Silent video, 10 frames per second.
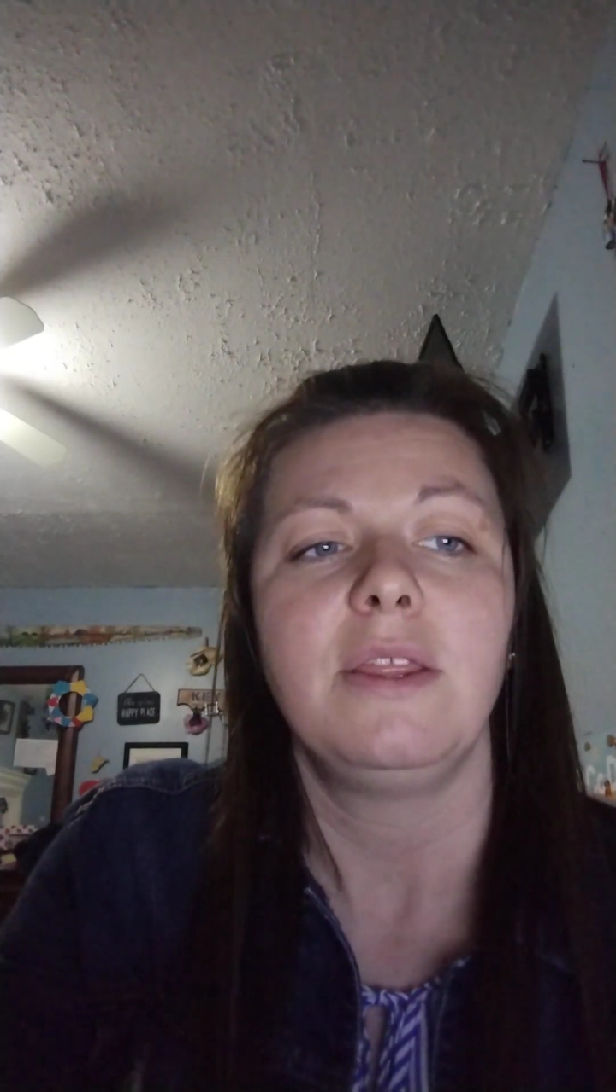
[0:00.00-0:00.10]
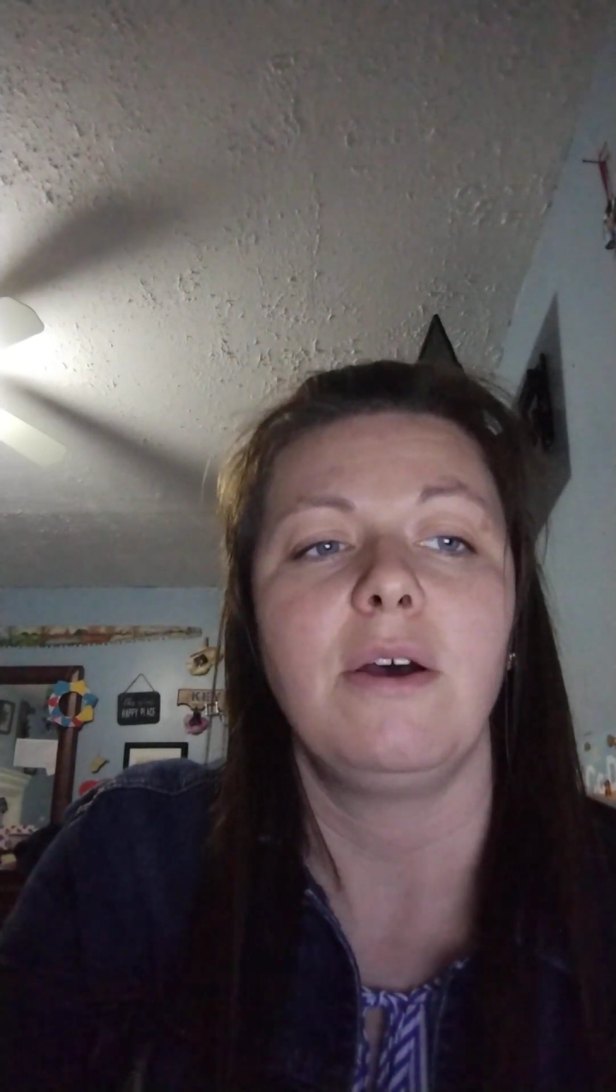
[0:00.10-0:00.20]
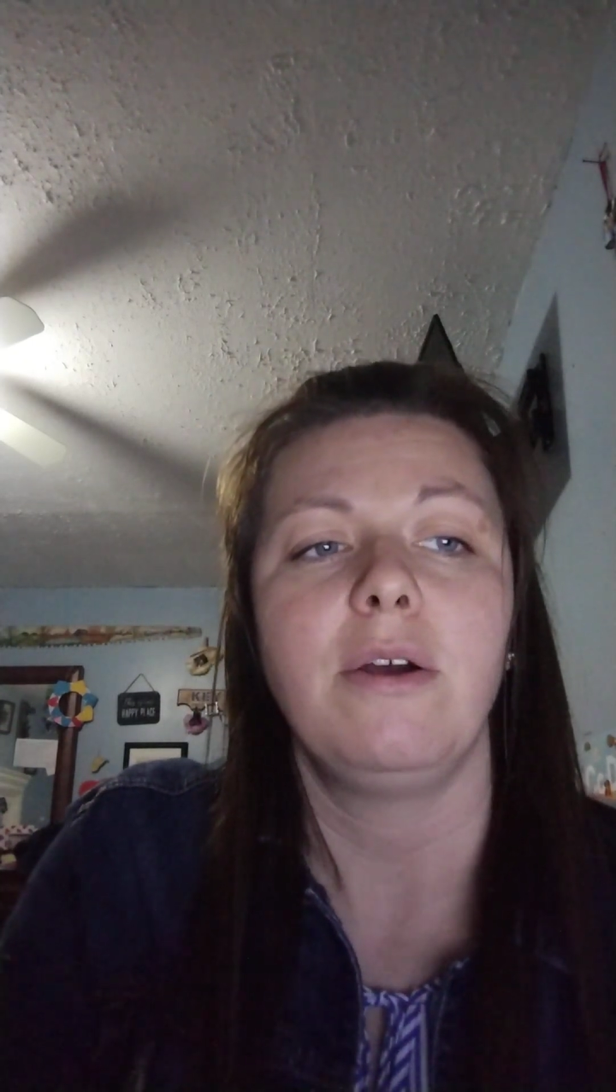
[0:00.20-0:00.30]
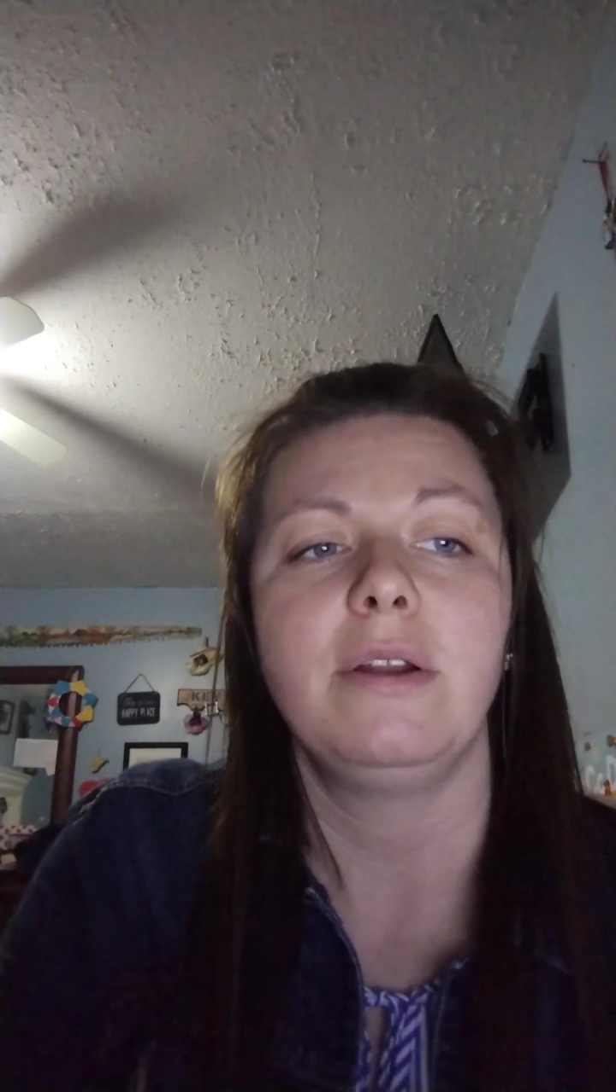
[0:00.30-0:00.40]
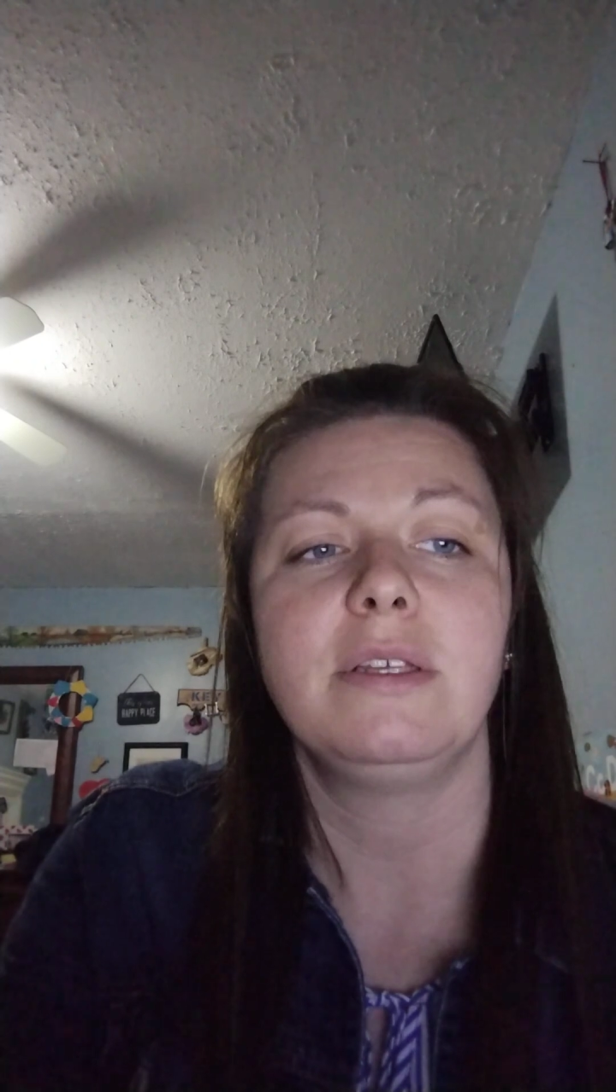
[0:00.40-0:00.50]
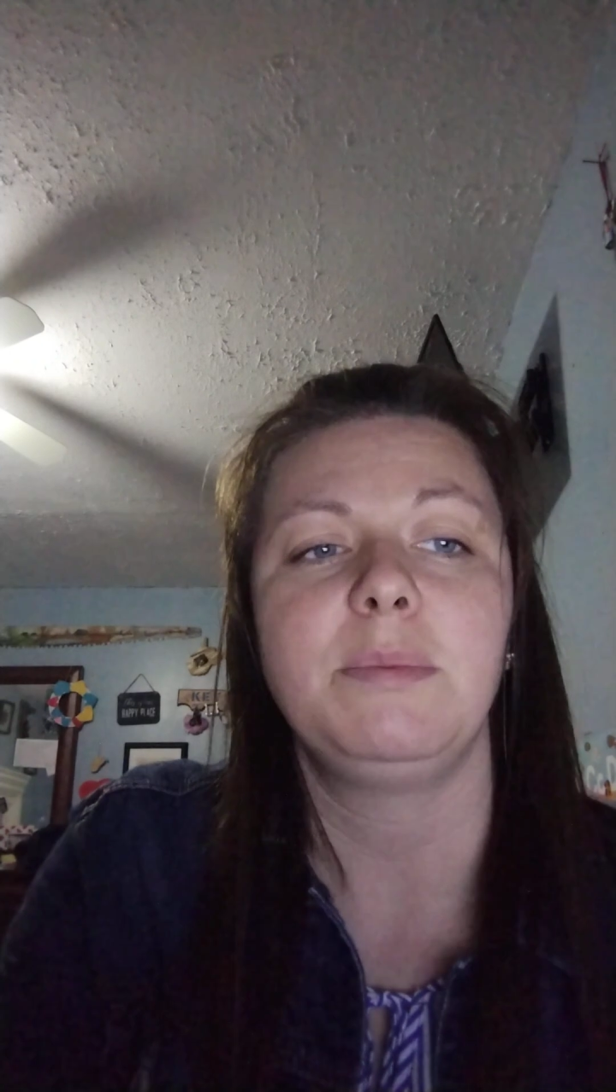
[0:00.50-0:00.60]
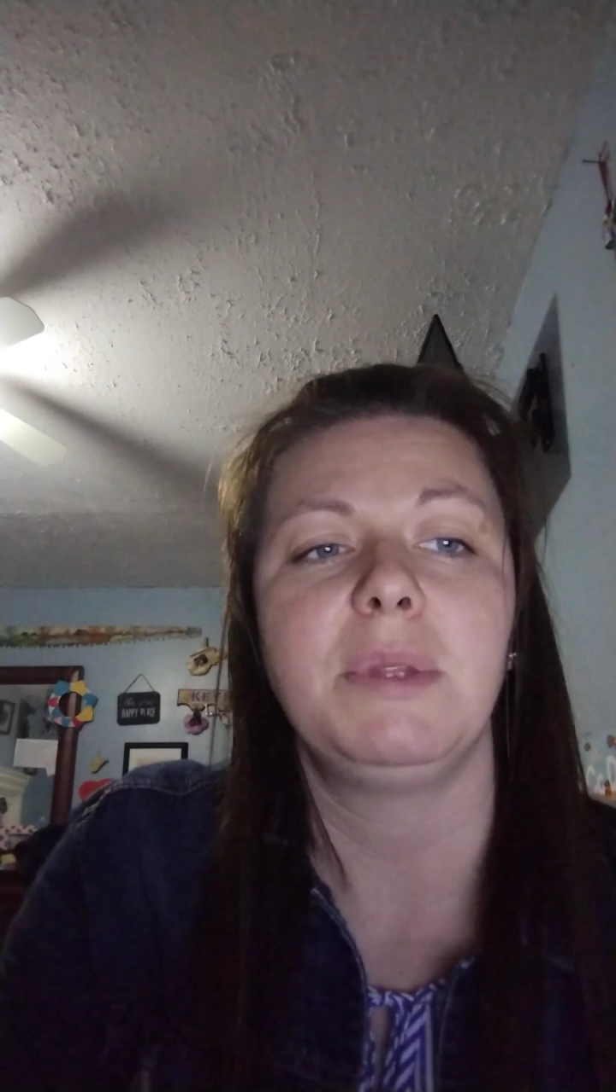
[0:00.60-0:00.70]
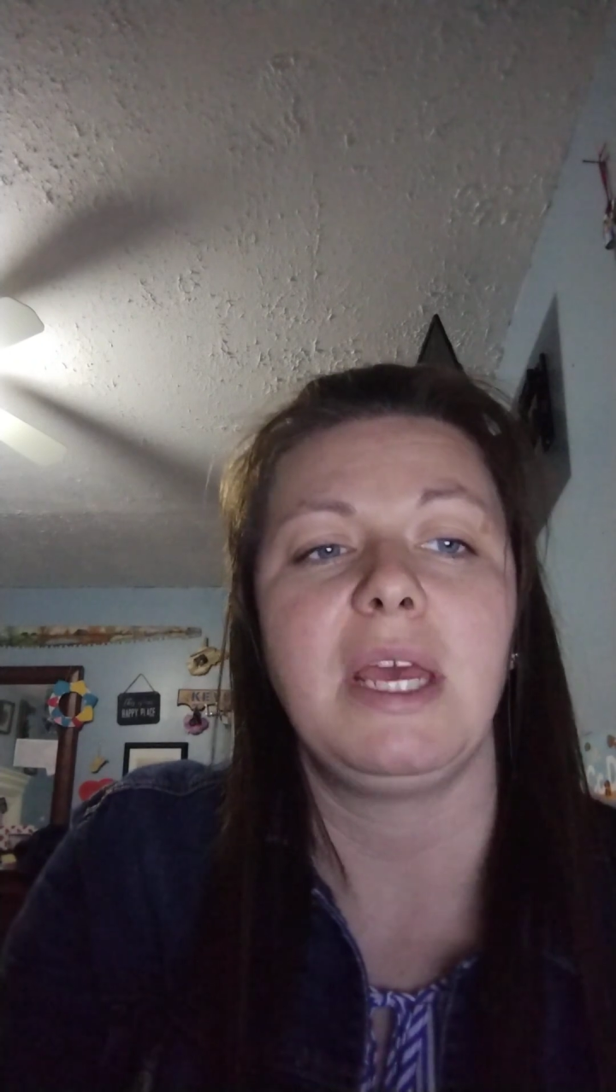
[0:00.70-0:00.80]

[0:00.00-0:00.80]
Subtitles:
The artist